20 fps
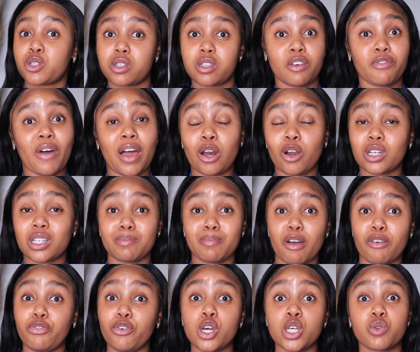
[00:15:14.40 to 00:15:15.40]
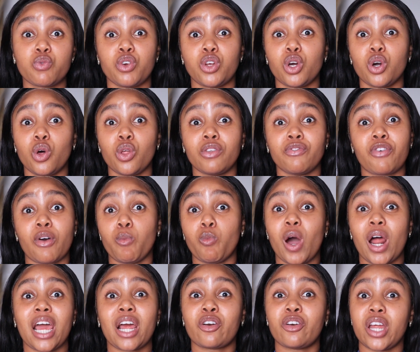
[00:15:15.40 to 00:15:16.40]
If I look at my first video from
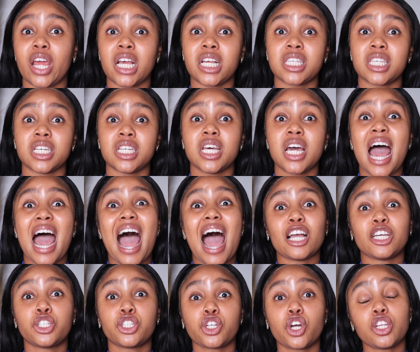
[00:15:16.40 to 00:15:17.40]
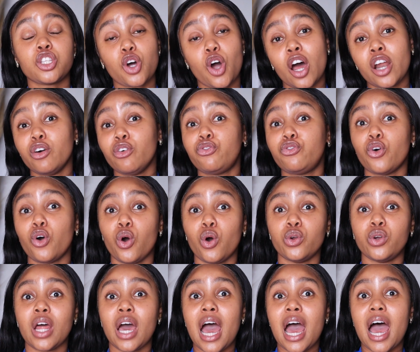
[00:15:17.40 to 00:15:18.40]
what I created, I shot on a
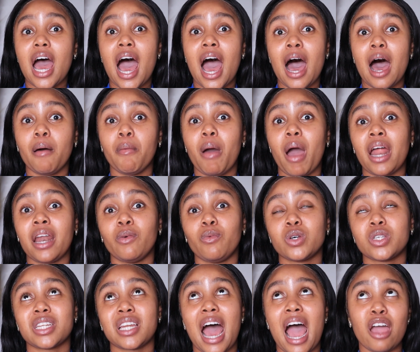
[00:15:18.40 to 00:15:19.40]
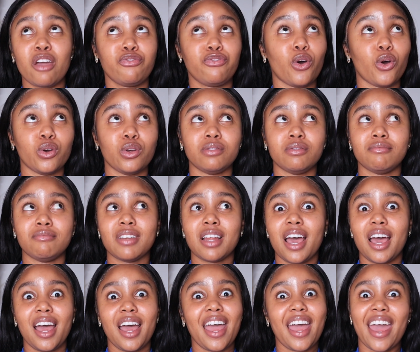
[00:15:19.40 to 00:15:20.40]
phone, and it was an iPhone
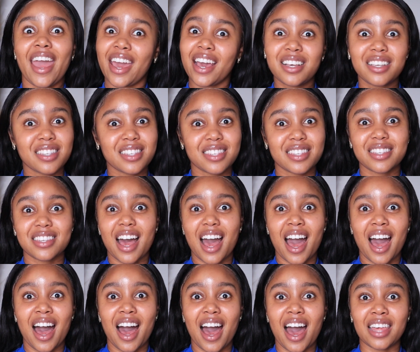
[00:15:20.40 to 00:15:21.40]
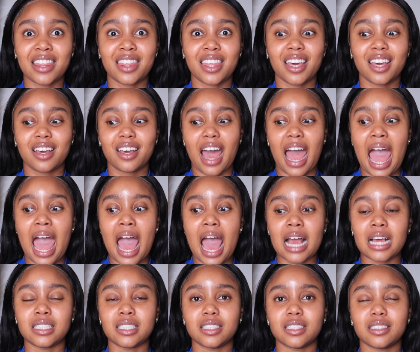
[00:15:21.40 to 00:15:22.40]
X, I think,
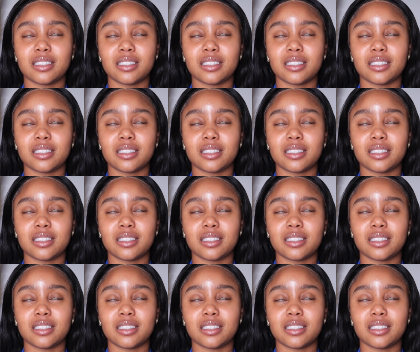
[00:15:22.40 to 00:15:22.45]
and